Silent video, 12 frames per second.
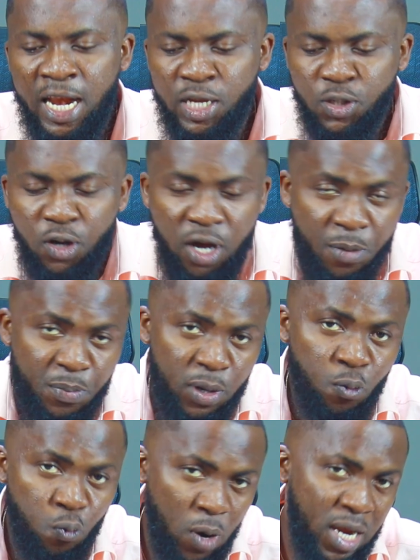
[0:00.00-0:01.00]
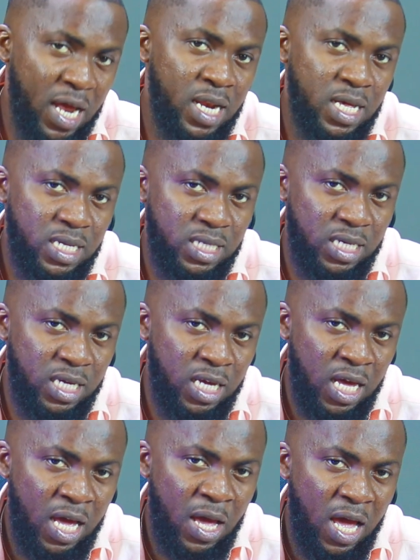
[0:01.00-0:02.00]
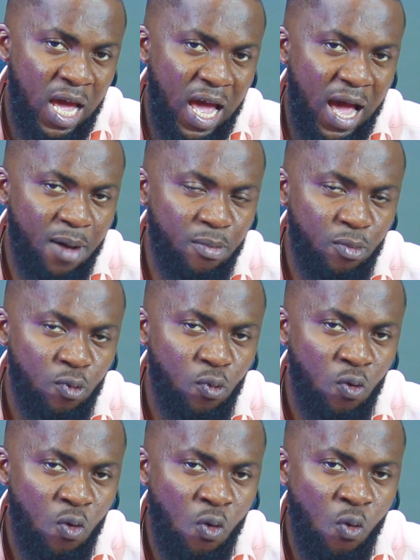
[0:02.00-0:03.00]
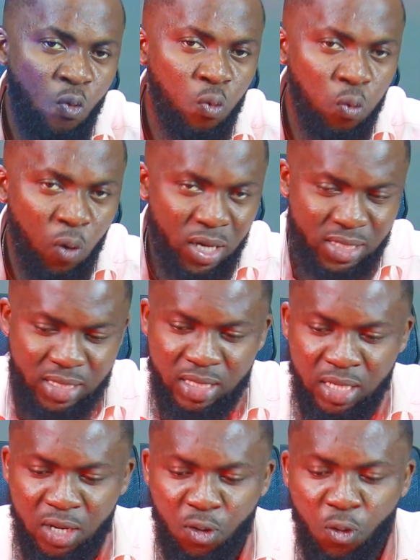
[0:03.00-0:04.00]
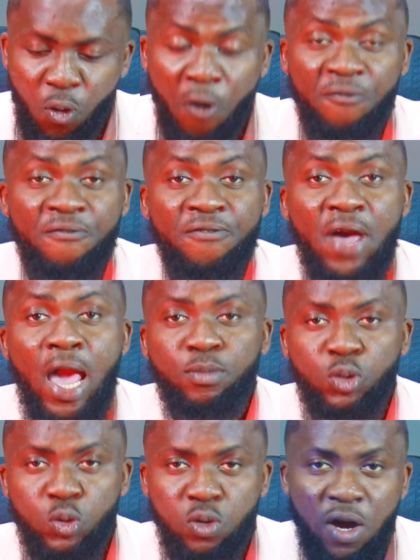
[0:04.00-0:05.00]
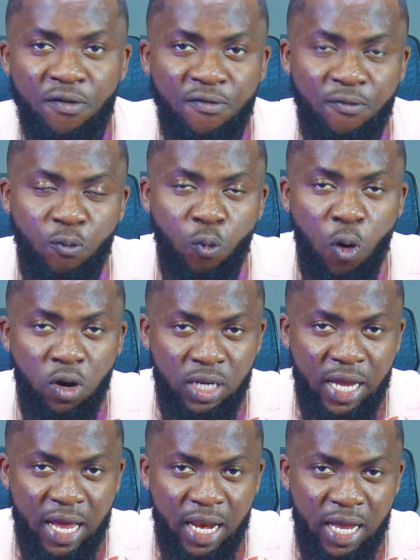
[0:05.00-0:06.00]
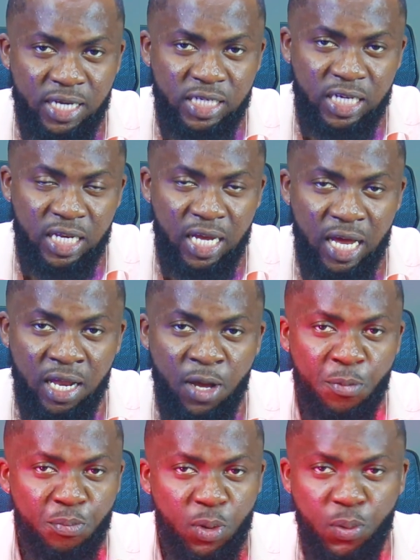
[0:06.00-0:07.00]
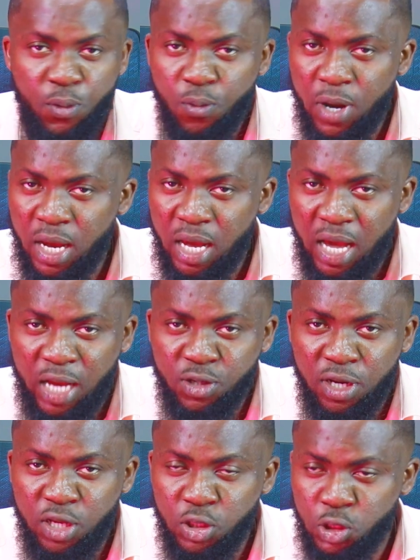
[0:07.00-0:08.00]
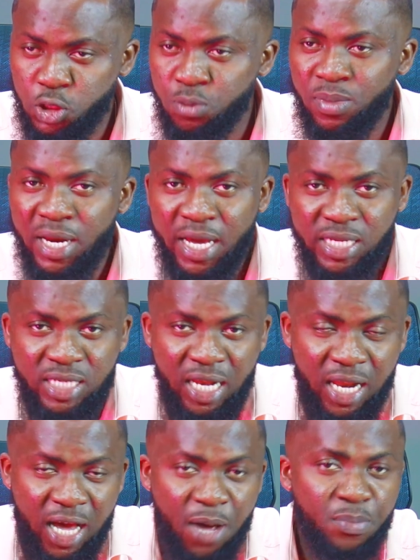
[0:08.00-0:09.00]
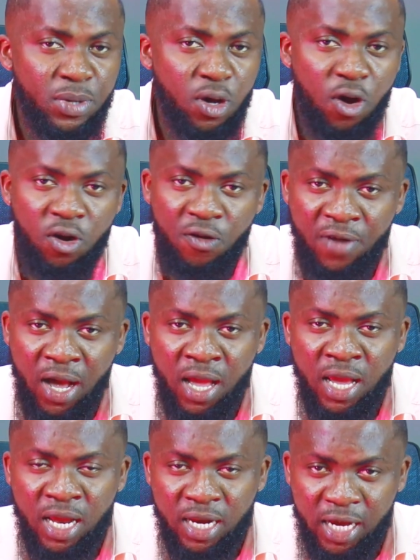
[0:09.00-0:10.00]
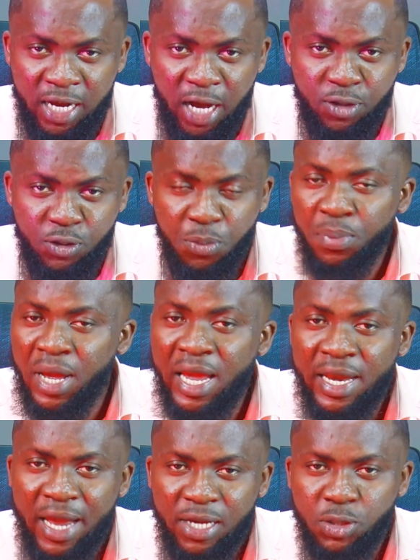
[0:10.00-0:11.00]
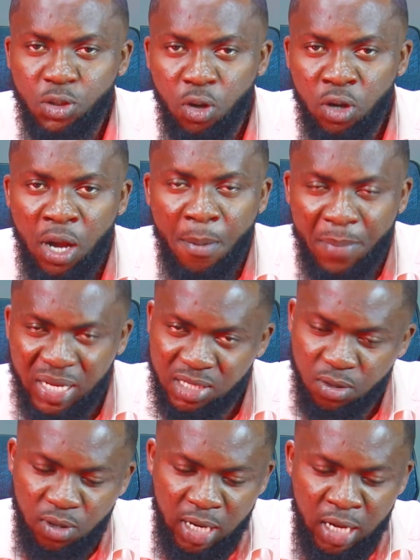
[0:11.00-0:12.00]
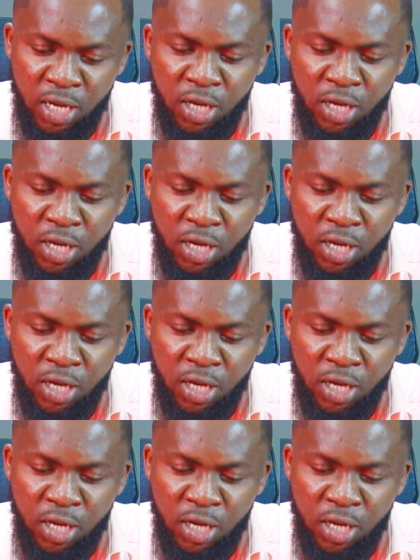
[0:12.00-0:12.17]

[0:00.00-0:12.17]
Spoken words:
it all happened when NEC was confirmed to have won the election, and people were actually jubilating and happy all over the country, playing that song particular.